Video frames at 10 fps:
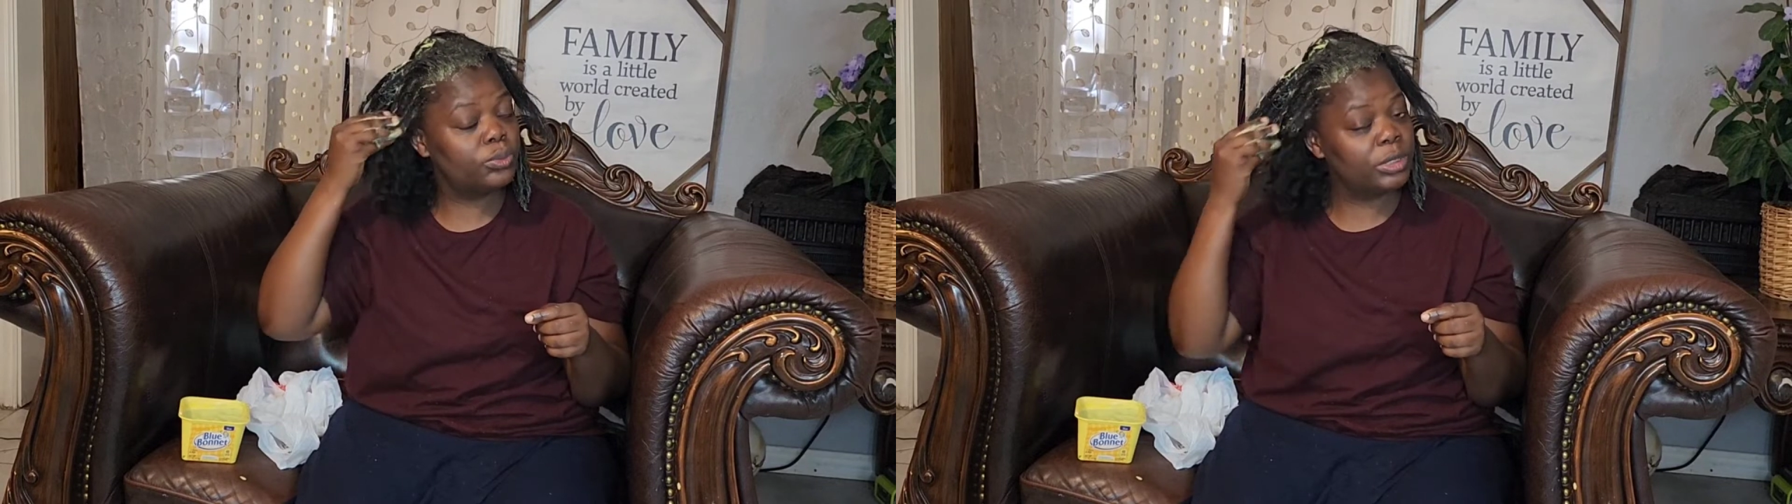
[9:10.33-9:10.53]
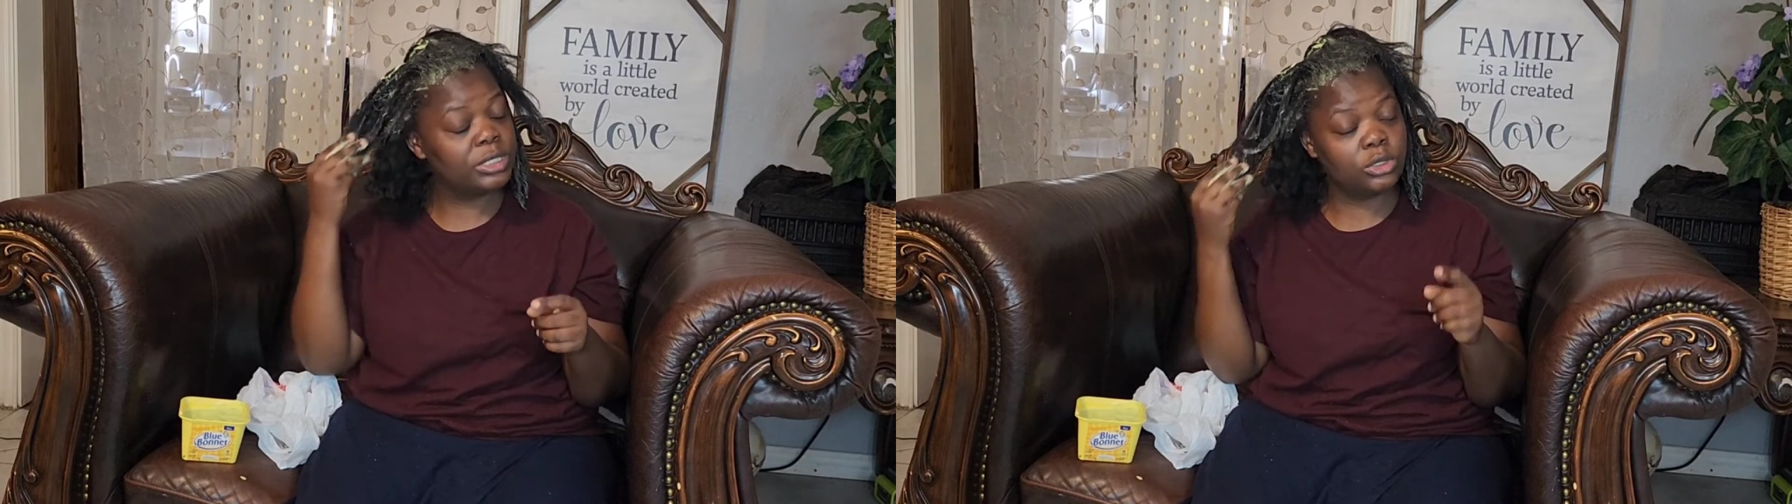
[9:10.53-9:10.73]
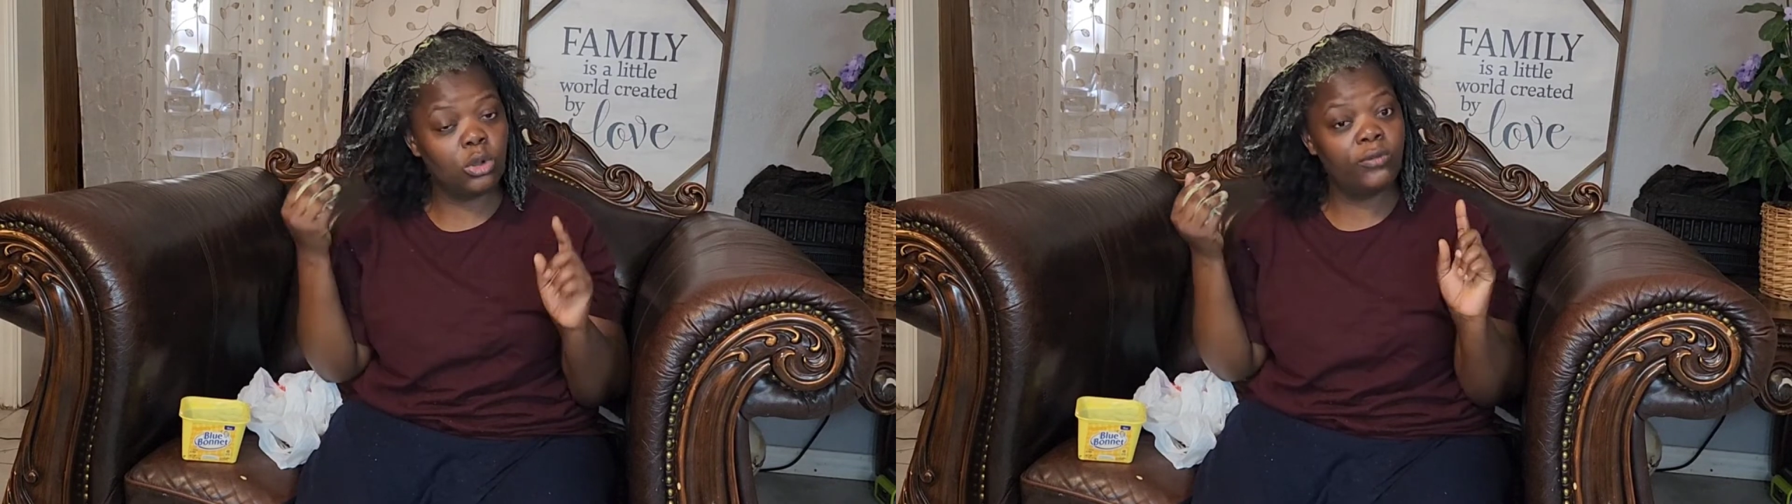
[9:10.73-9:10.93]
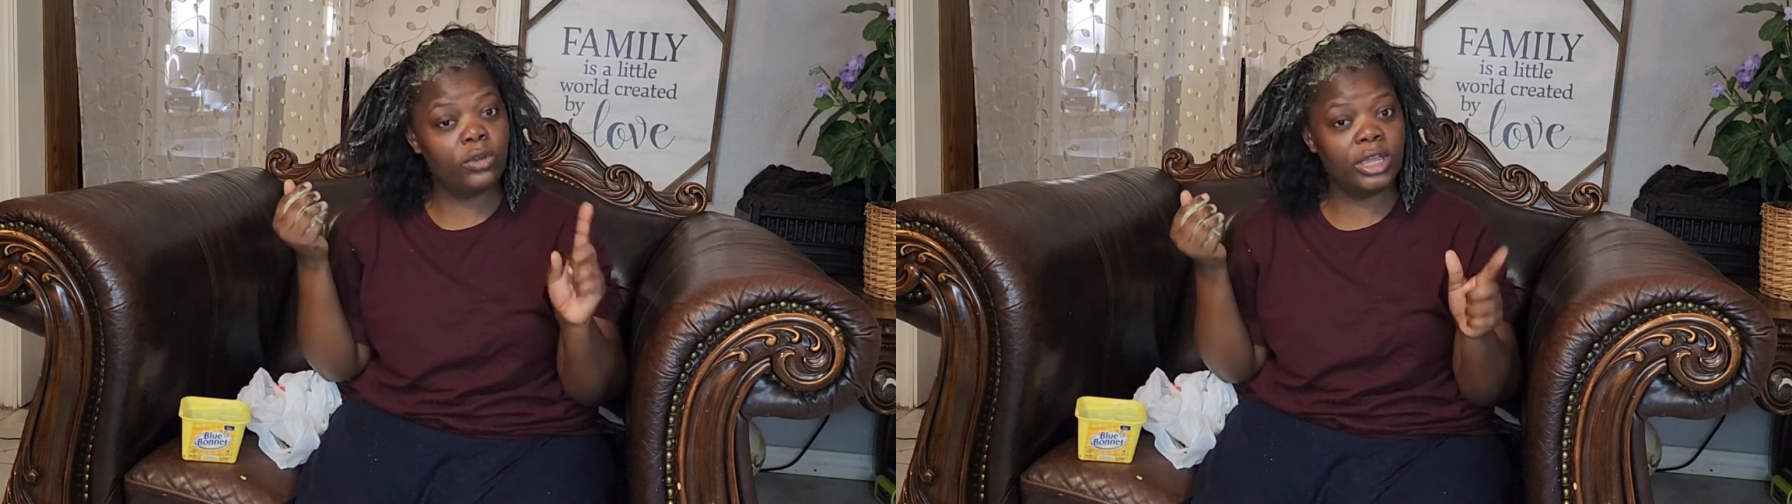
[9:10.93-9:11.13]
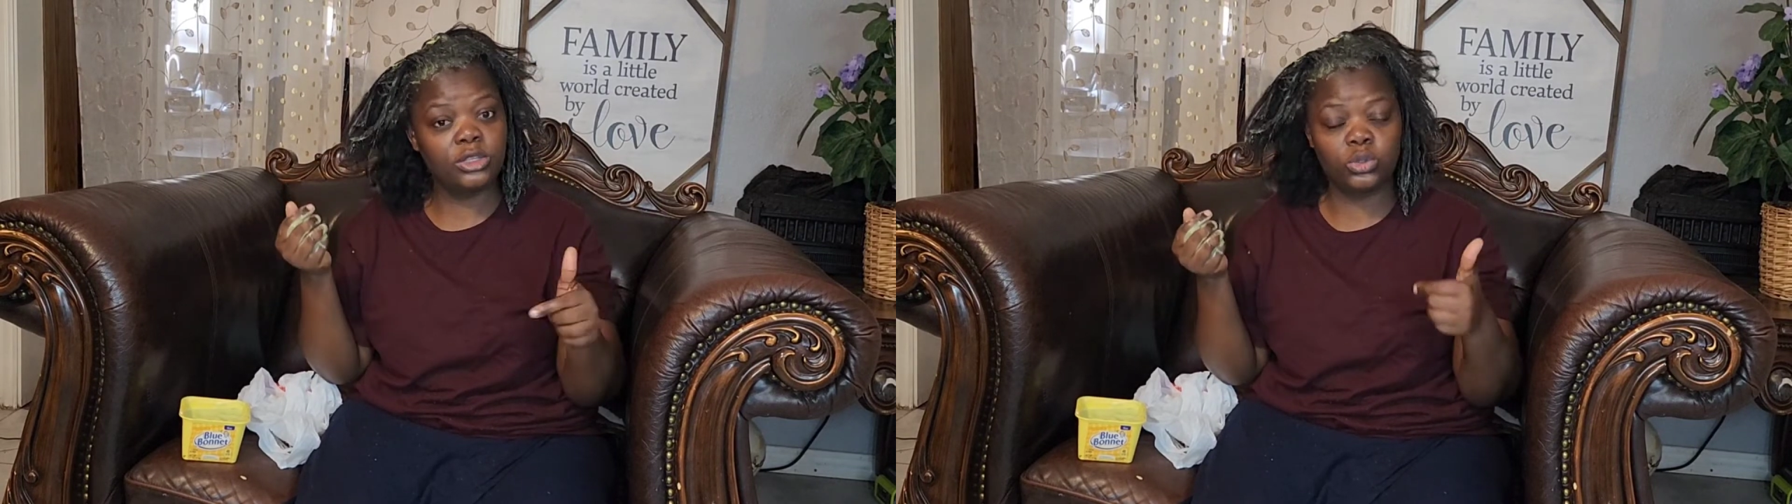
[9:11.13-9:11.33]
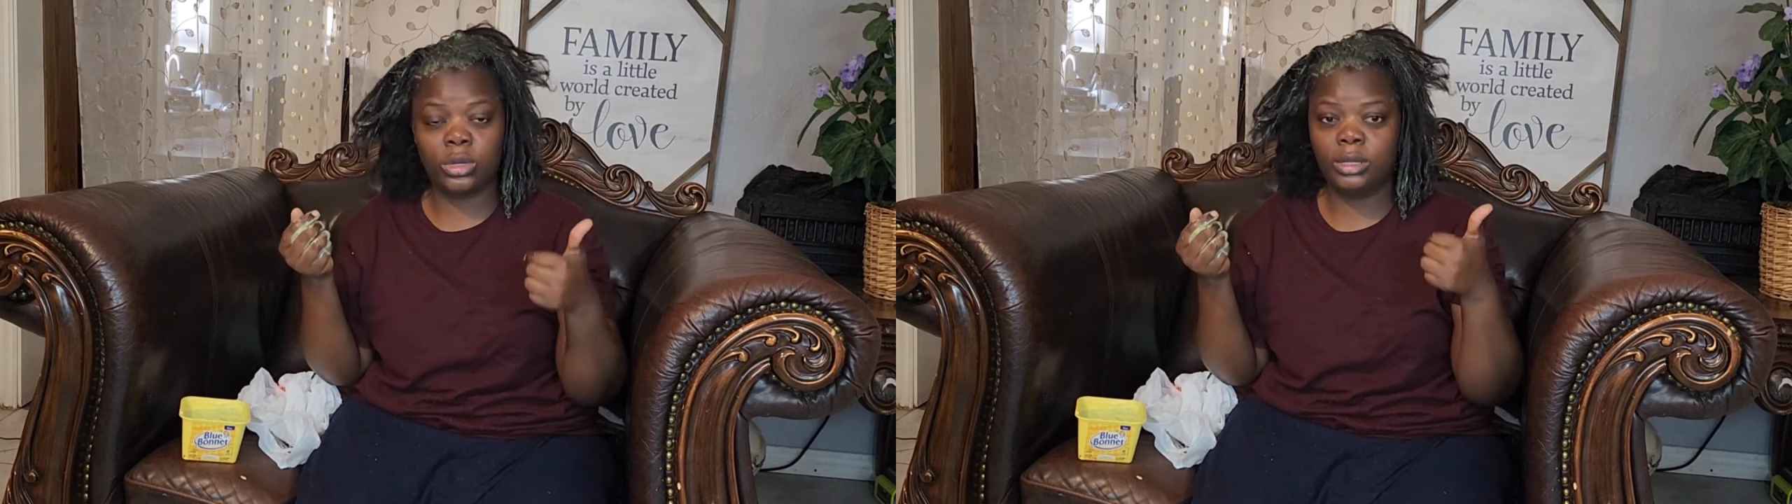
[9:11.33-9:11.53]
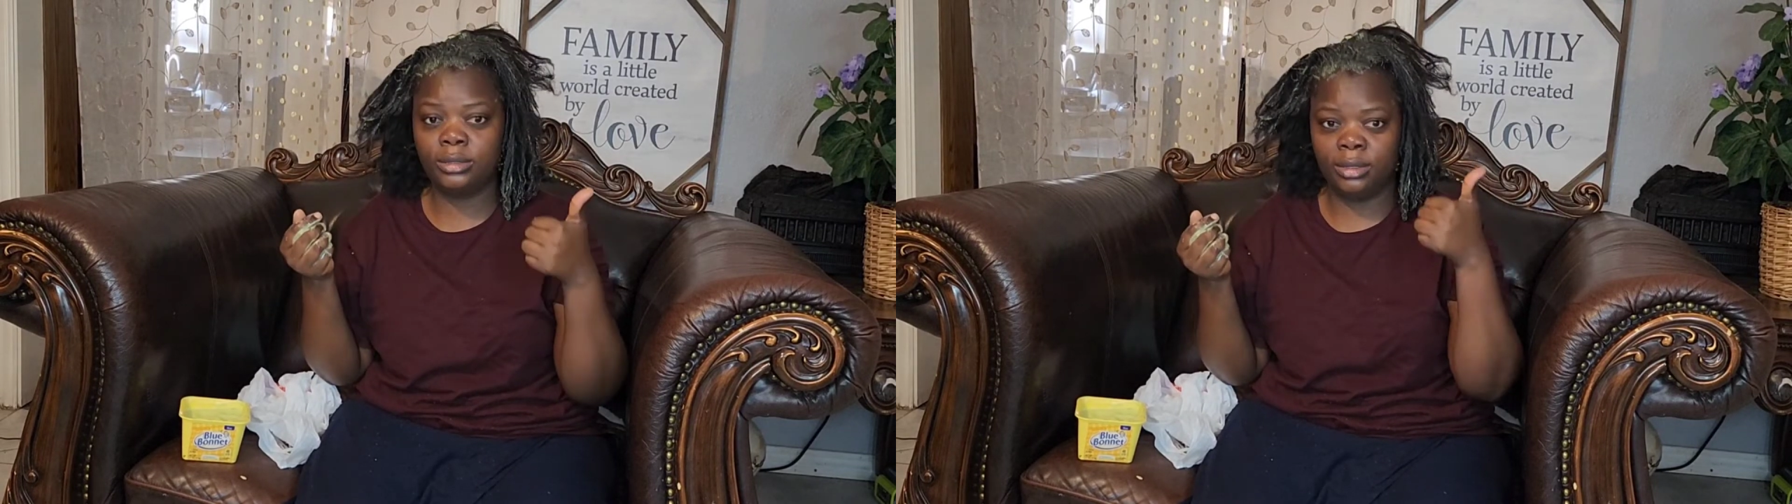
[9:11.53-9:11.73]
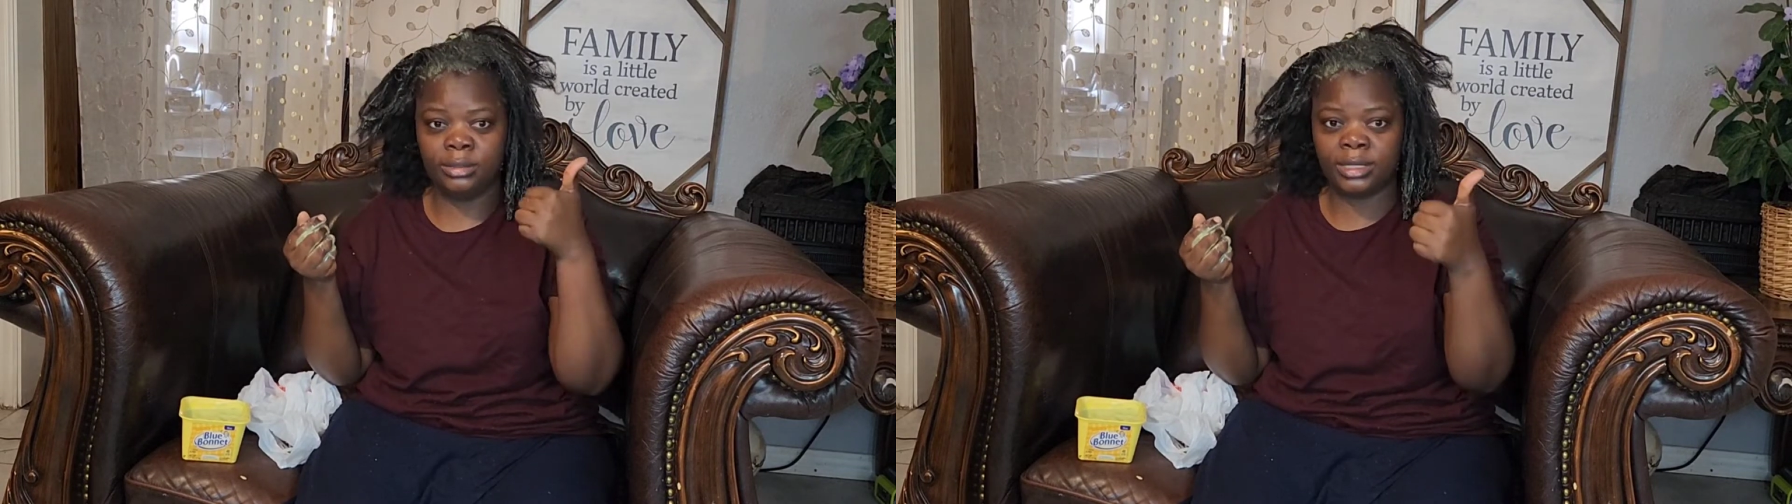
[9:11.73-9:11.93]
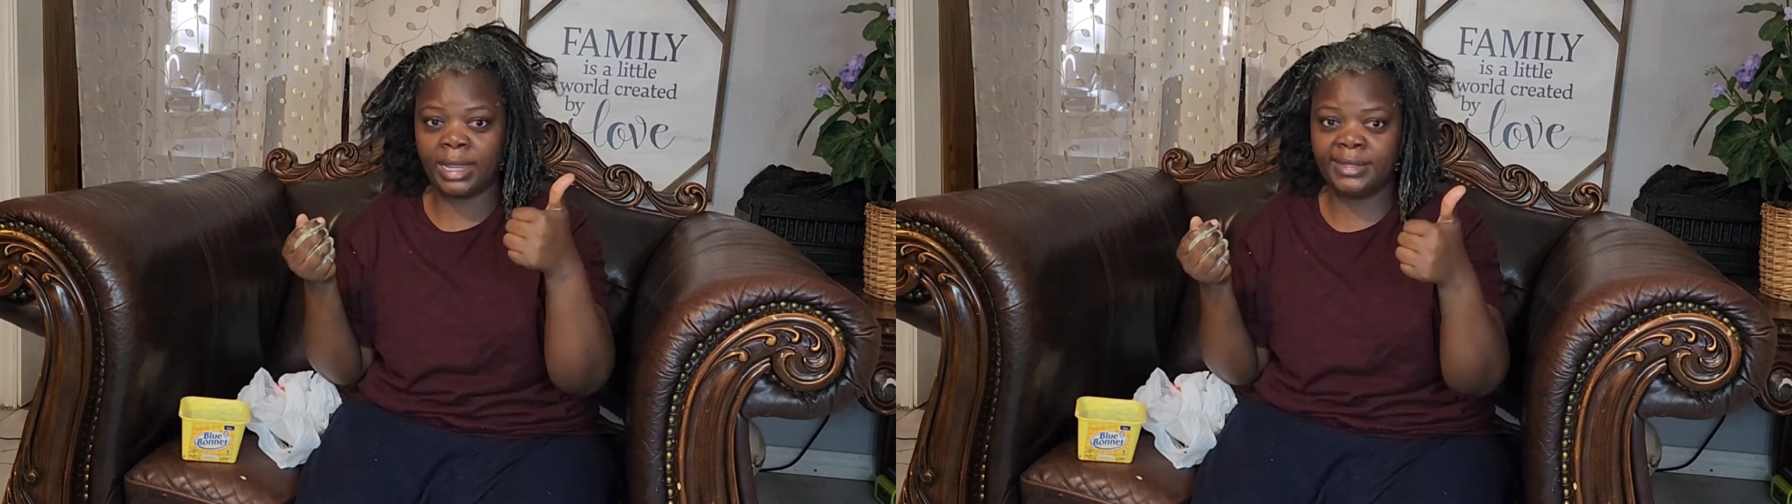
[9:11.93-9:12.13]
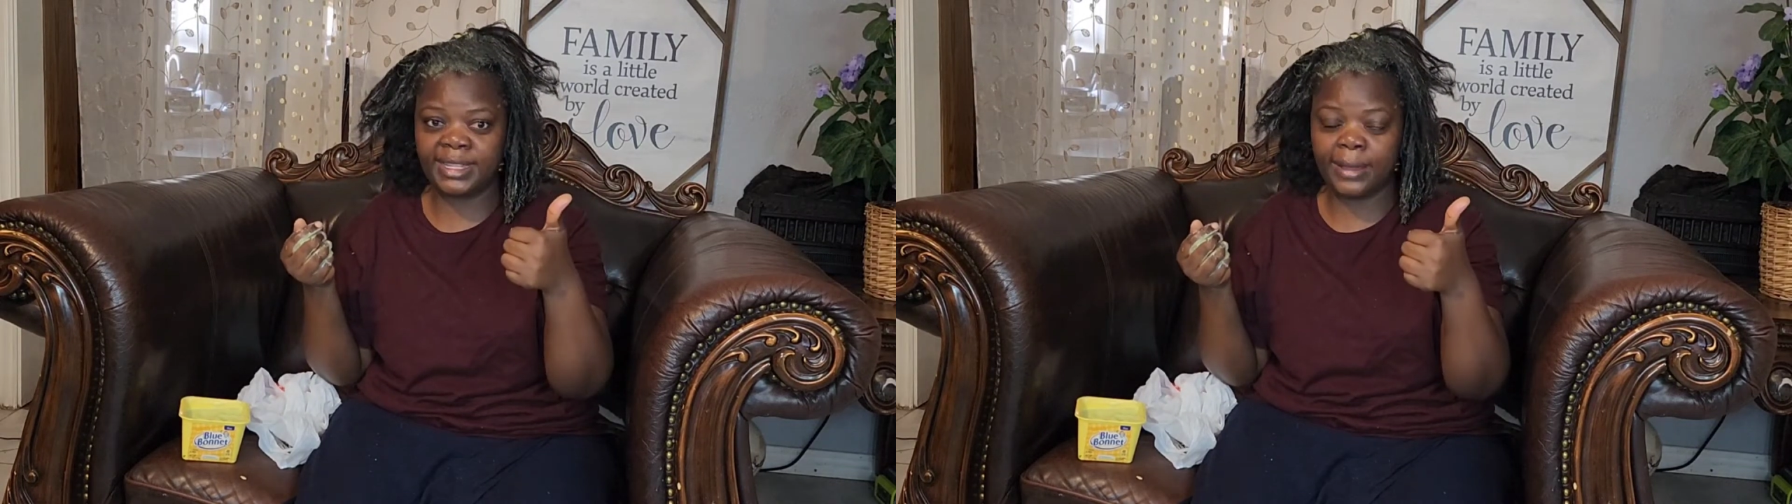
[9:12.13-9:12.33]
Please don't forget to
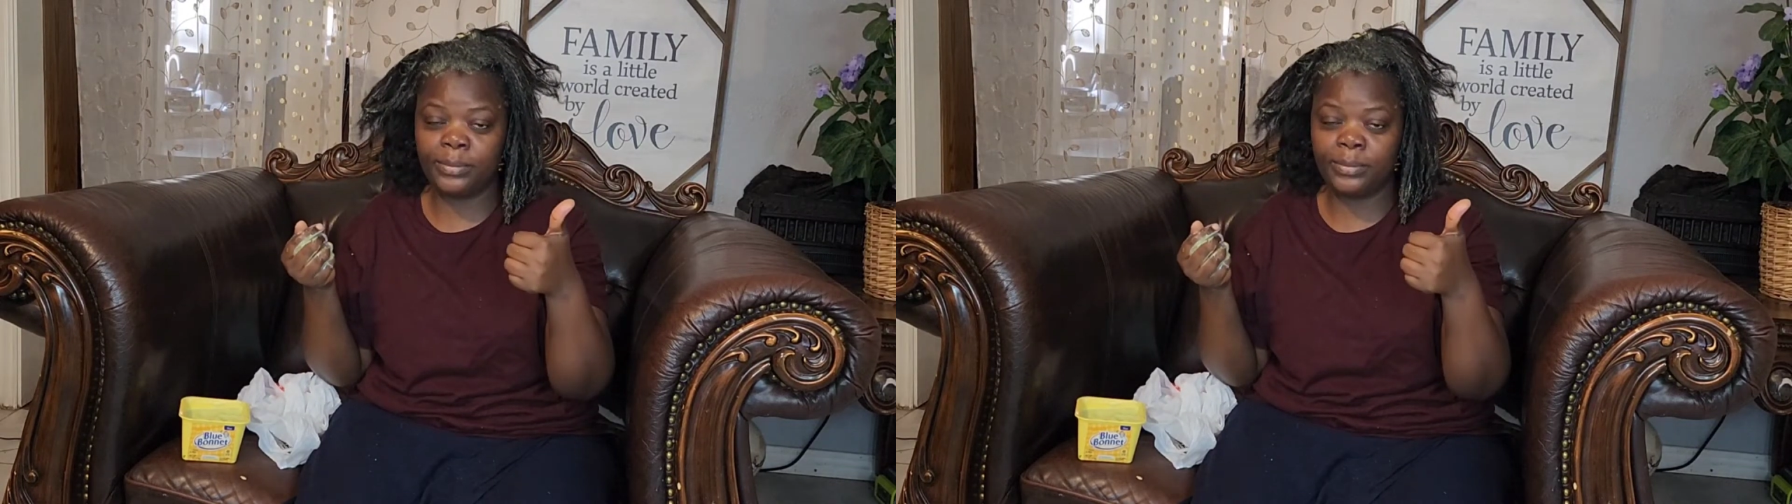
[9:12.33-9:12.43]
thumbs up